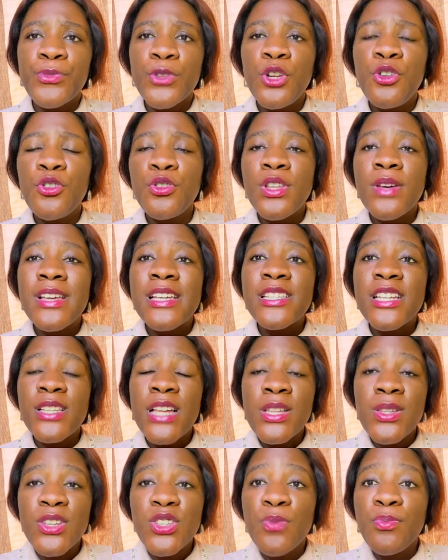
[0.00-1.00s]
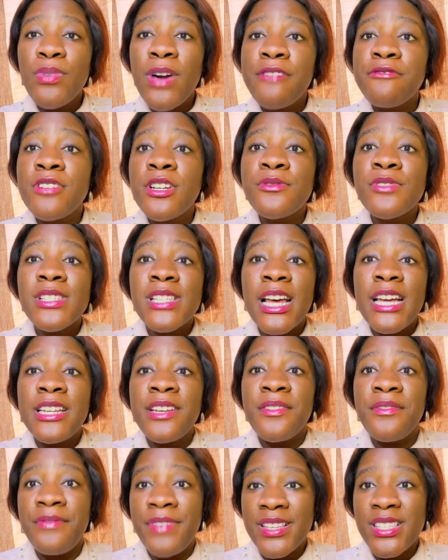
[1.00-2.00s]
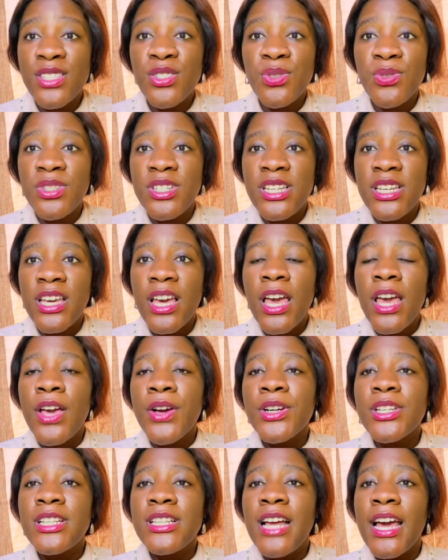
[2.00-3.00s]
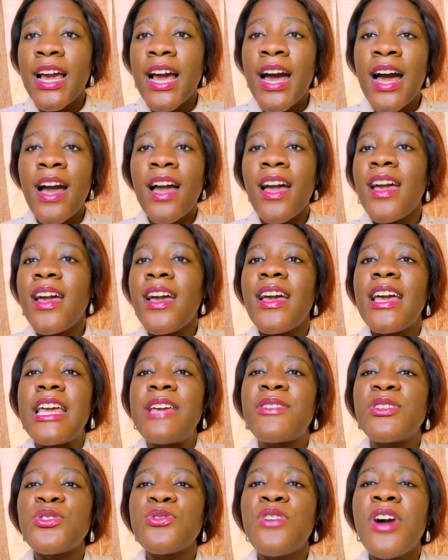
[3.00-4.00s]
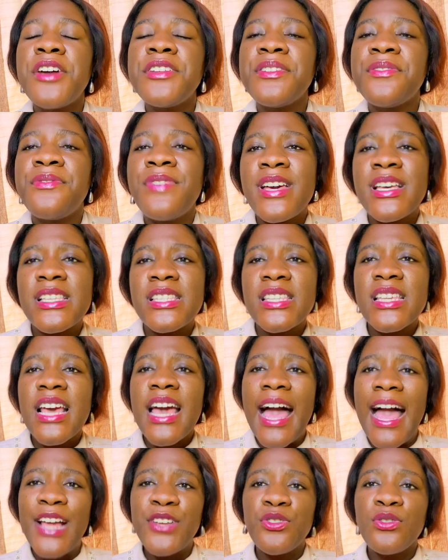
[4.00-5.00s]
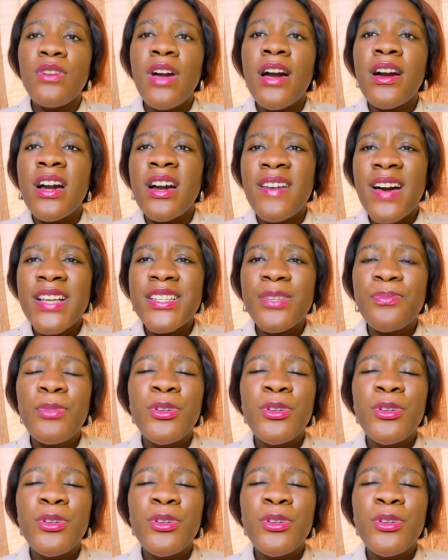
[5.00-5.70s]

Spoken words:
You know, that's why some people have never started investing today, because they're like, if I should go and invest, I should go and crash.